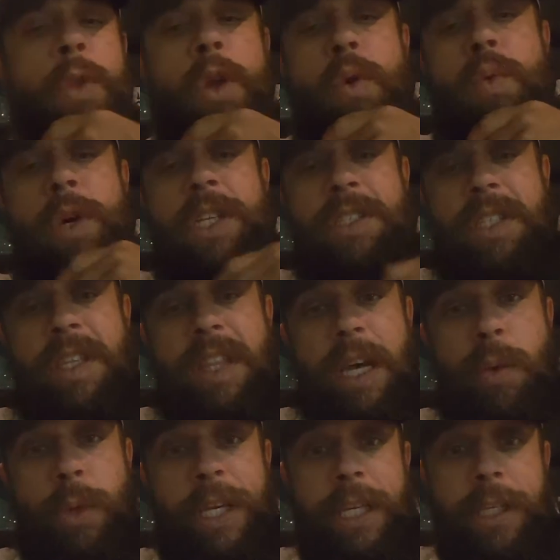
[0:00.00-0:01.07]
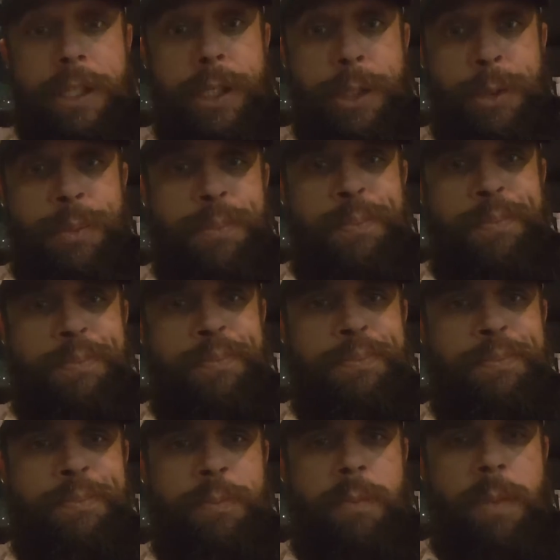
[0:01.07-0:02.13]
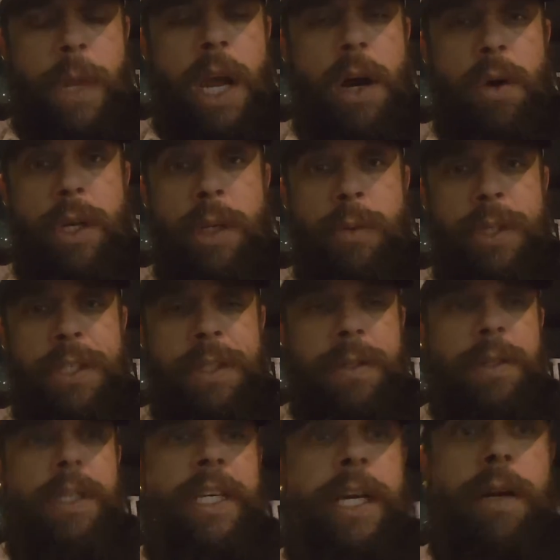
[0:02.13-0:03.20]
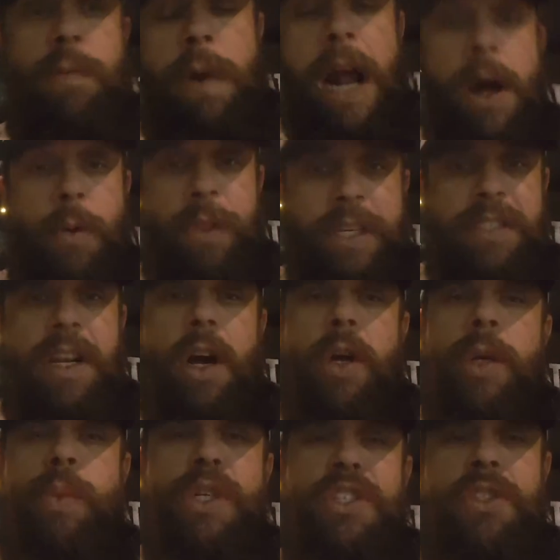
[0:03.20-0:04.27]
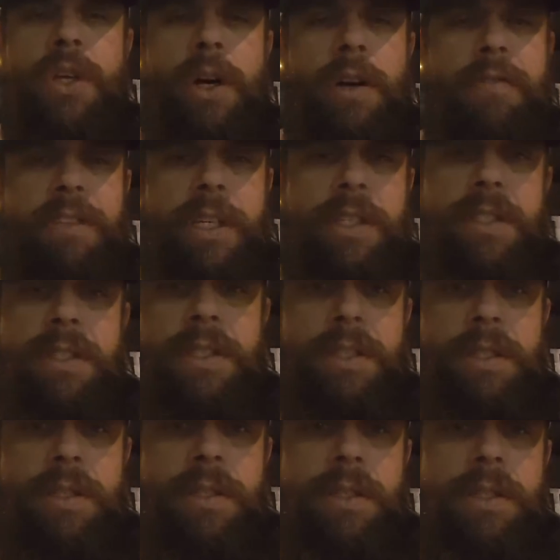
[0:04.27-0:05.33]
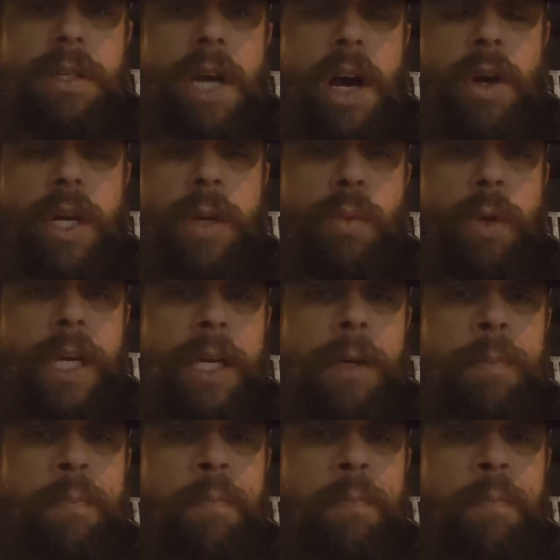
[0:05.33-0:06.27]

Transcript: what is it that we can do? How can we get around this? How can we solve this? How can we